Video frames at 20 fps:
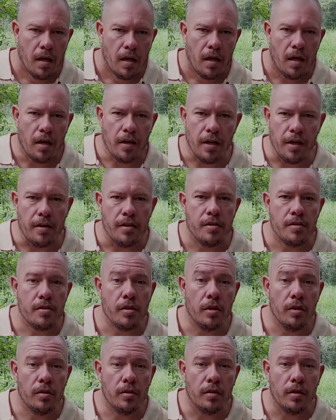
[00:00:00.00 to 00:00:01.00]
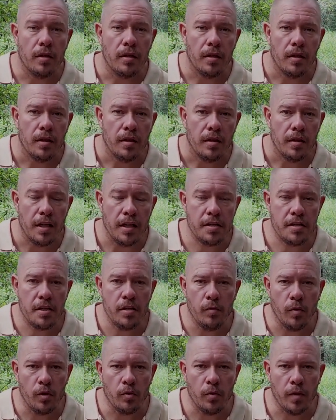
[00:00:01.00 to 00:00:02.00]
Okay, so let's see
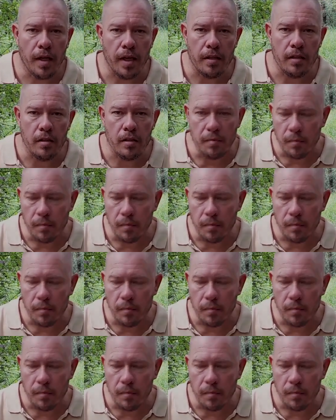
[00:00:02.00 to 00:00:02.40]
what we get in the